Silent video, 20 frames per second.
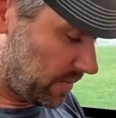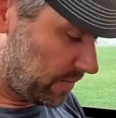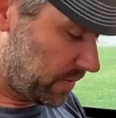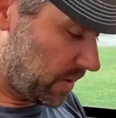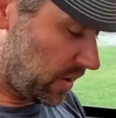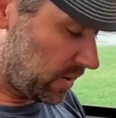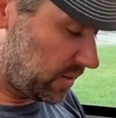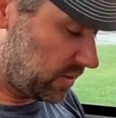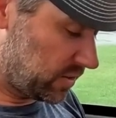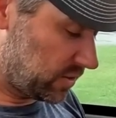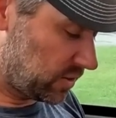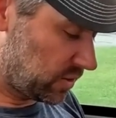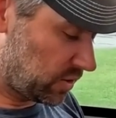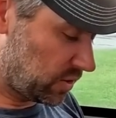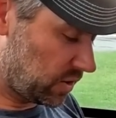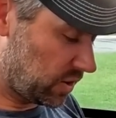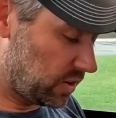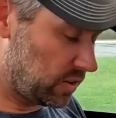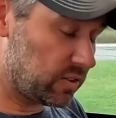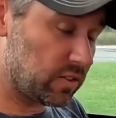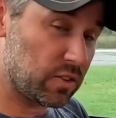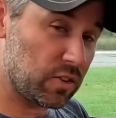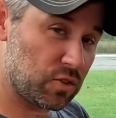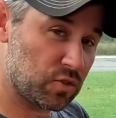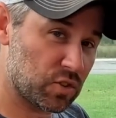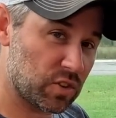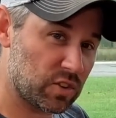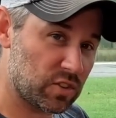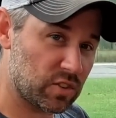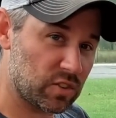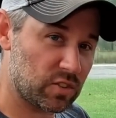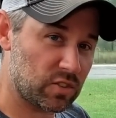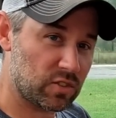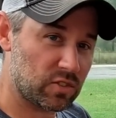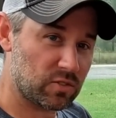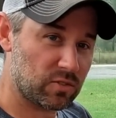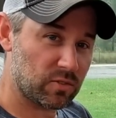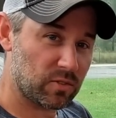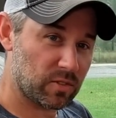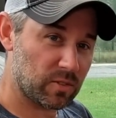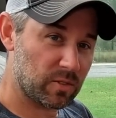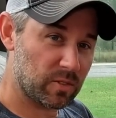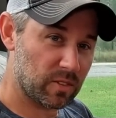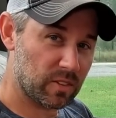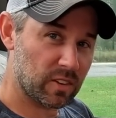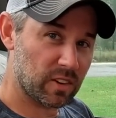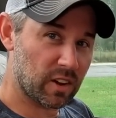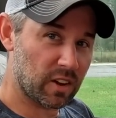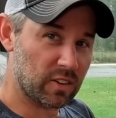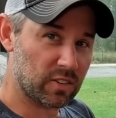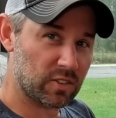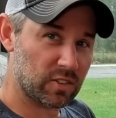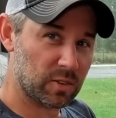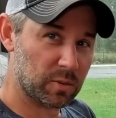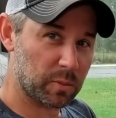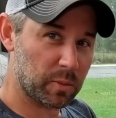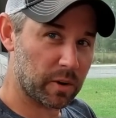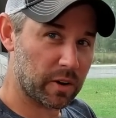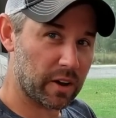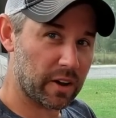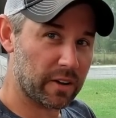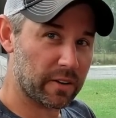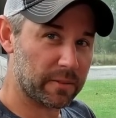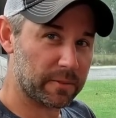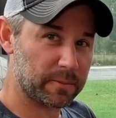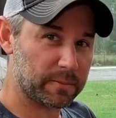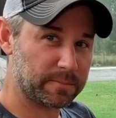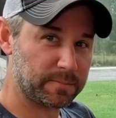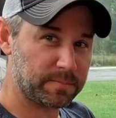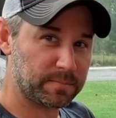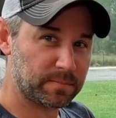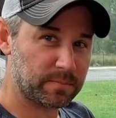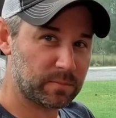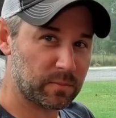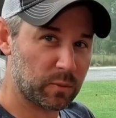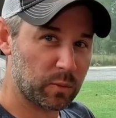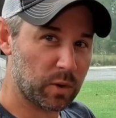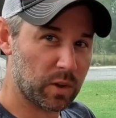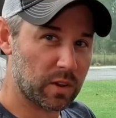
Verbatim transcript: No, this is a good, nutritious lunch to bug out yeah.